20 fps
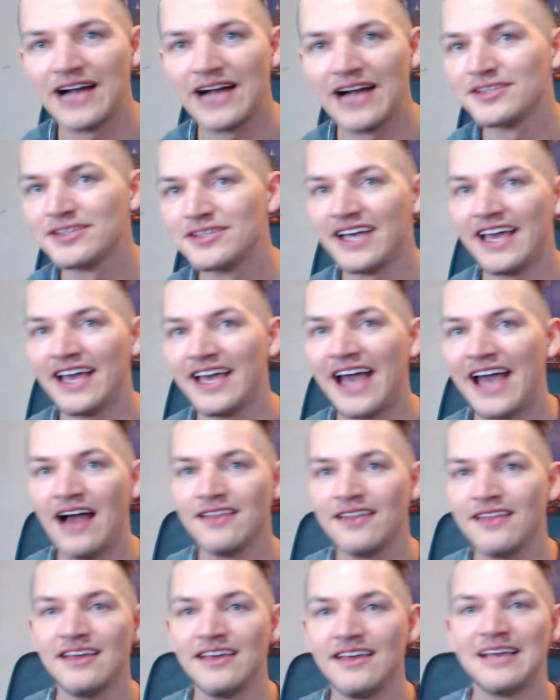I was like, I
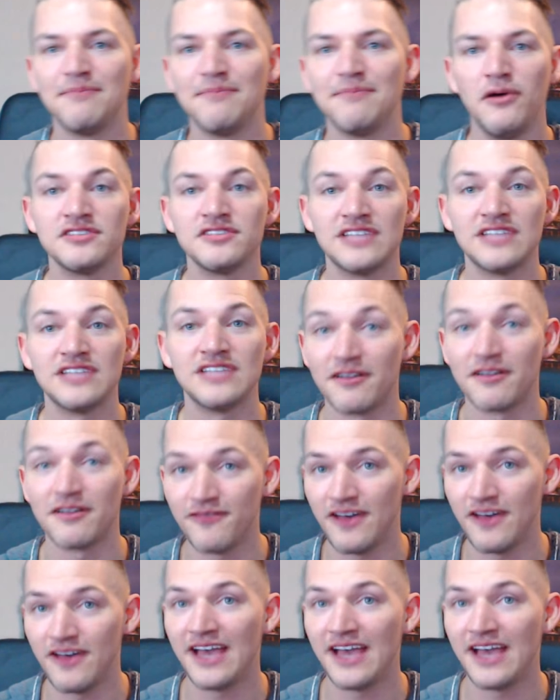think that most of them are
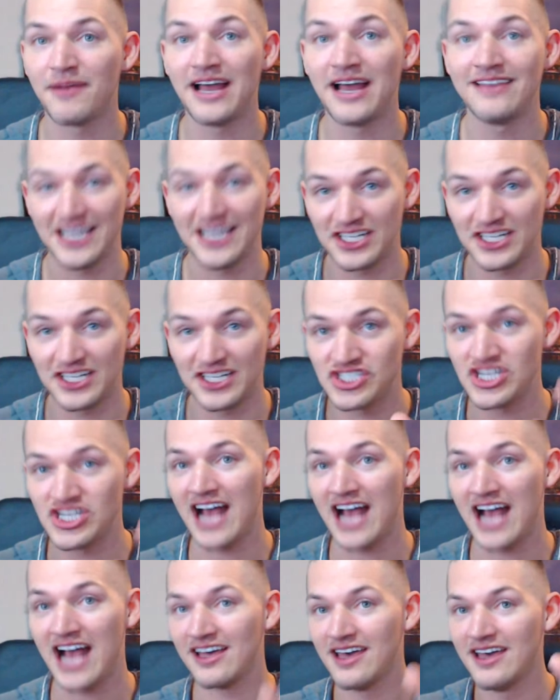fake, but I think
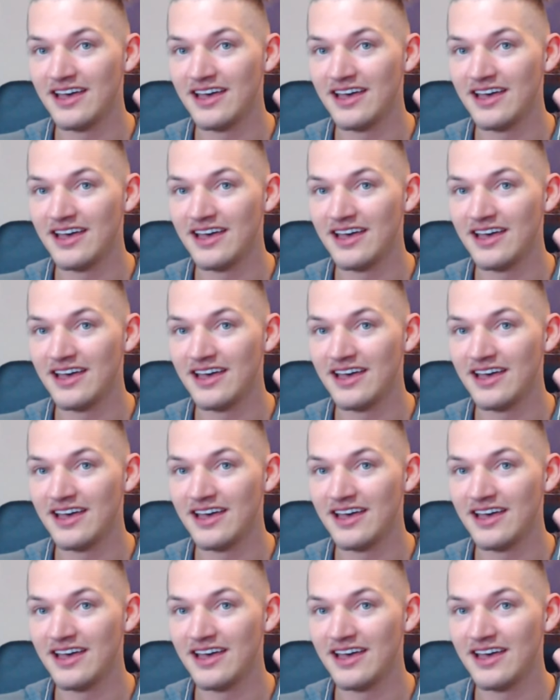Czech